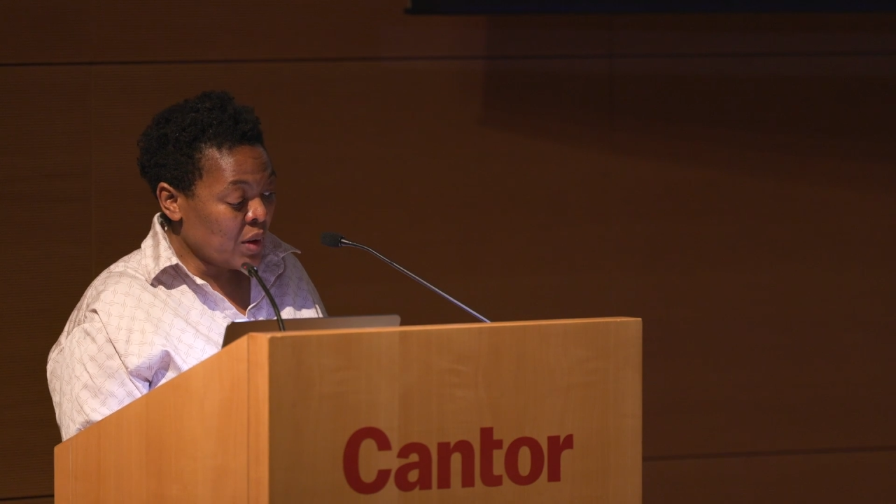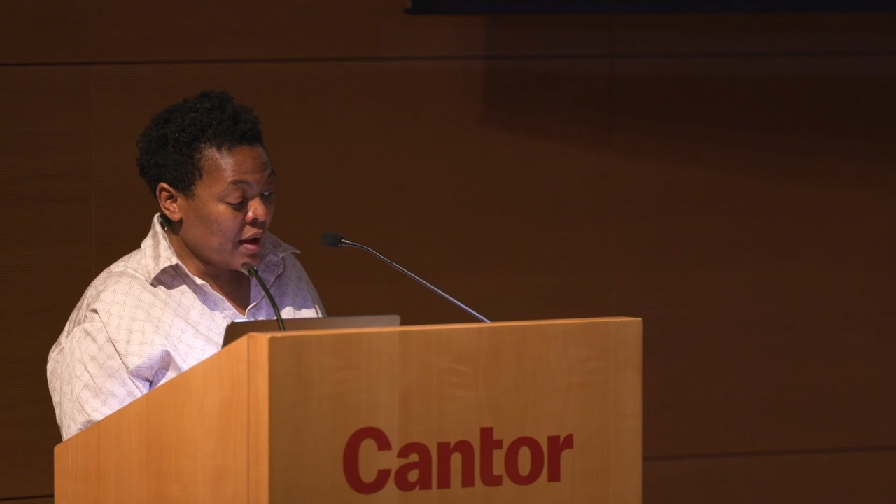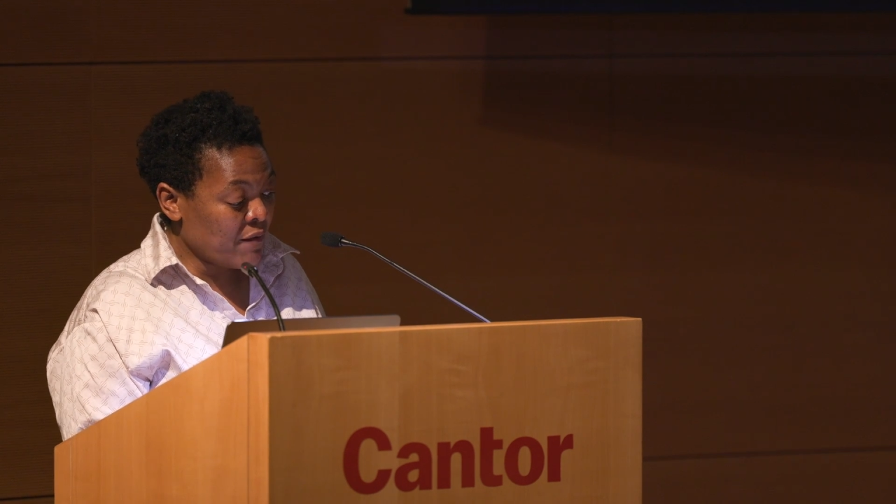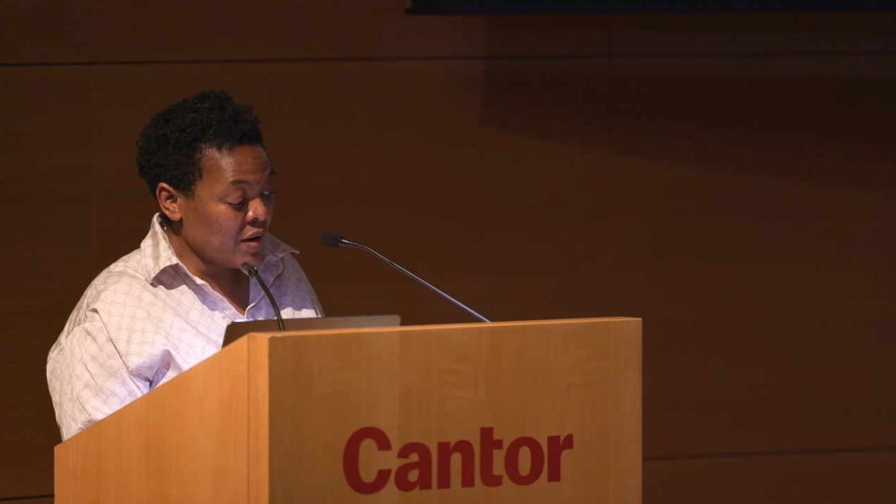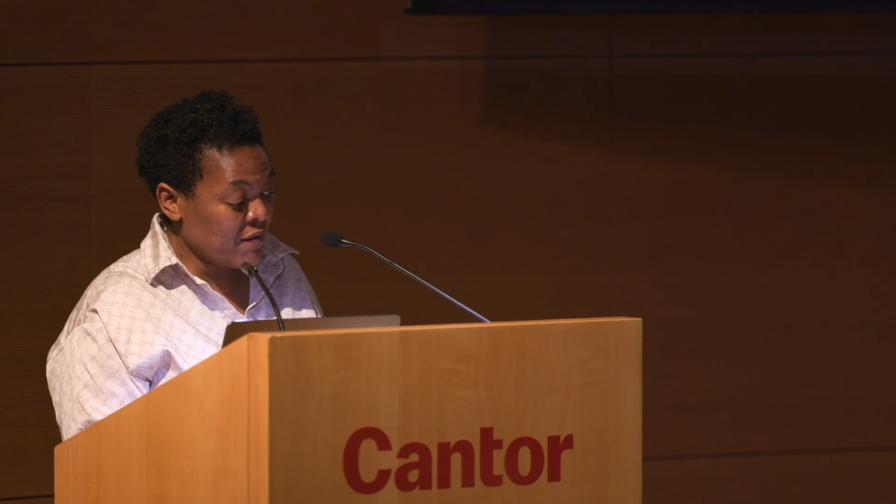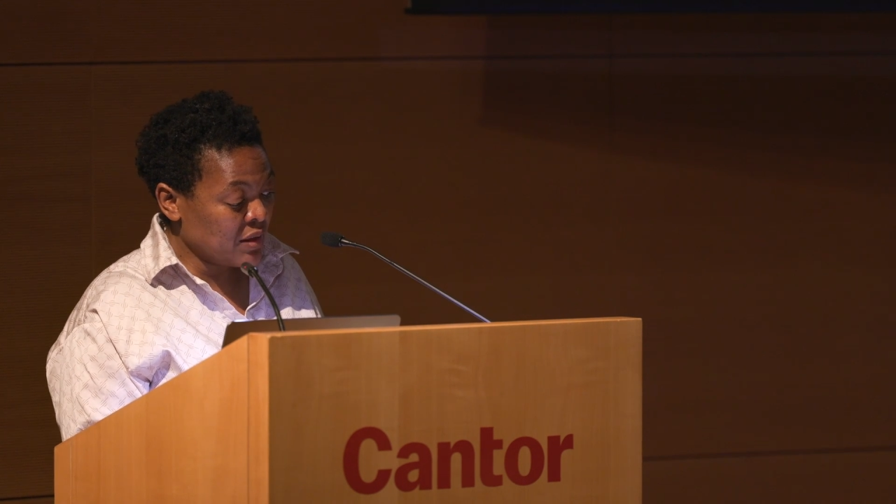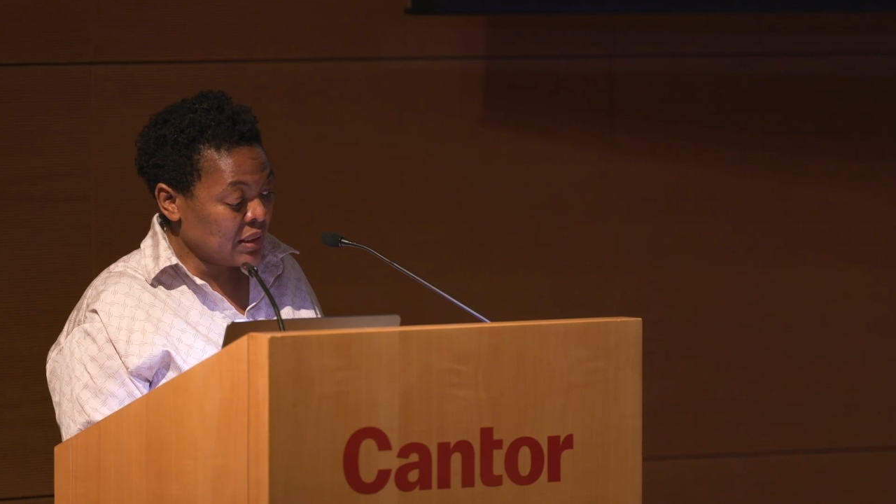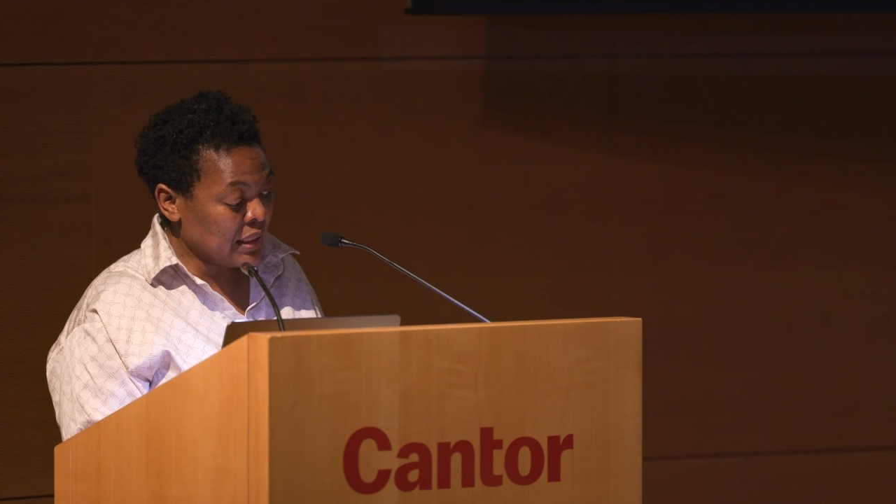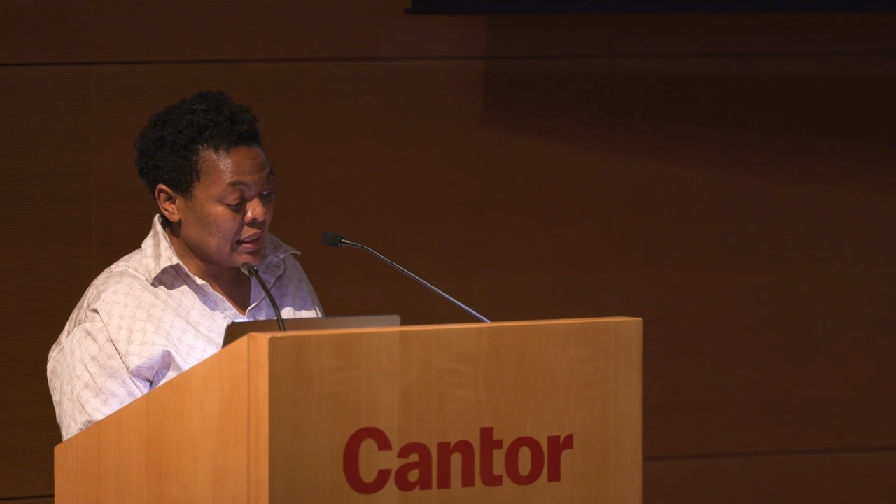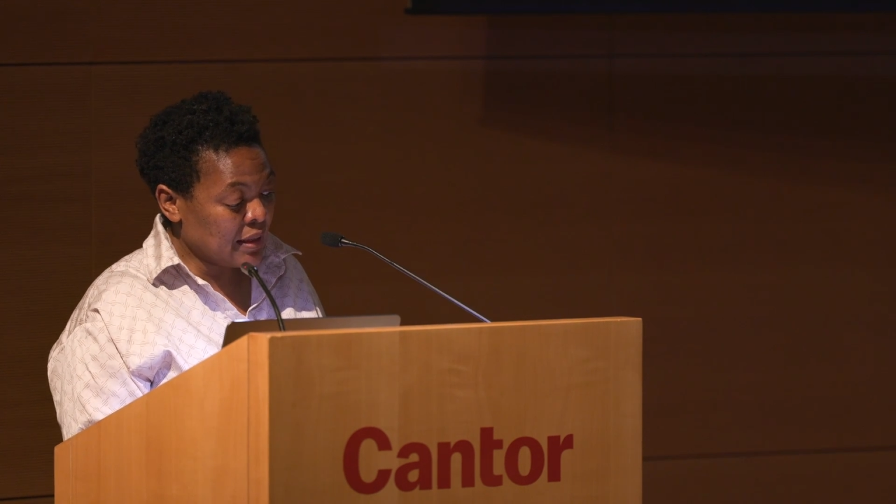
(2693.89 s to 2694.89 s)
We have never
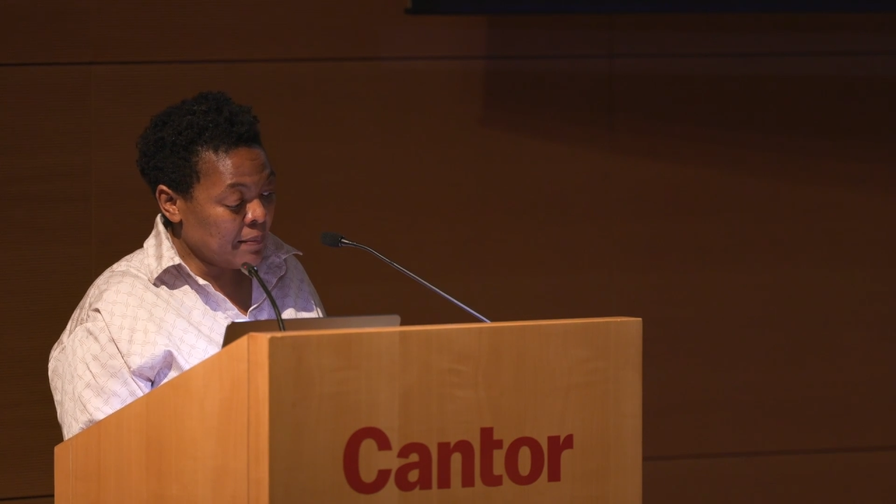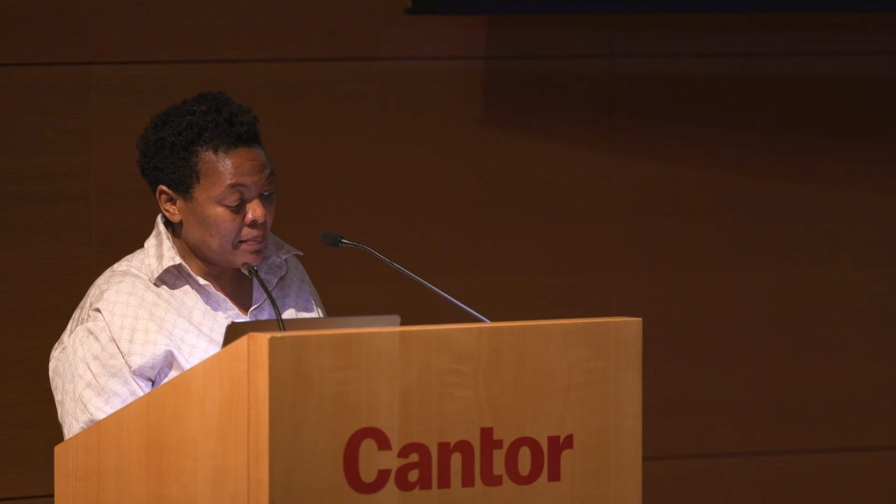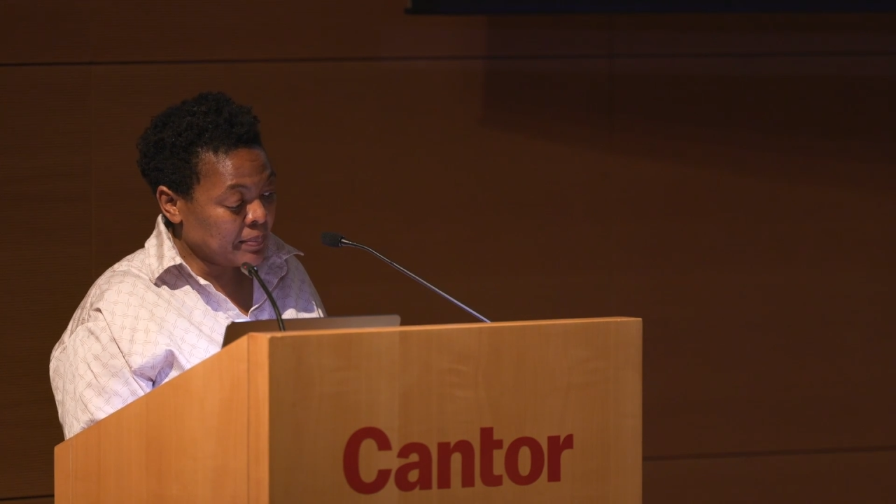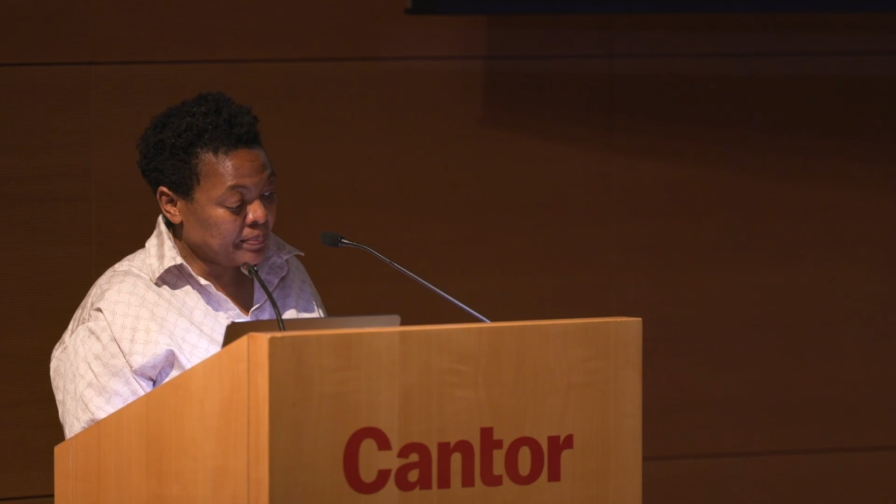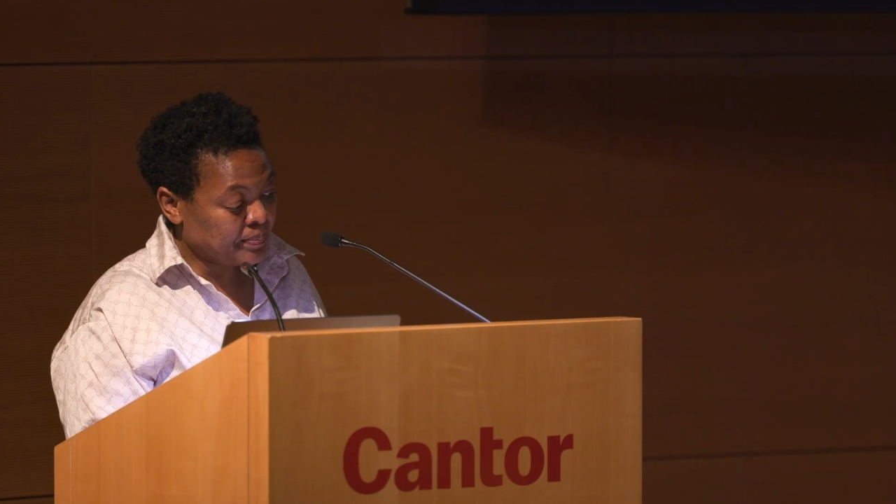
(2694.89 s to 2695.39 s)
seen them.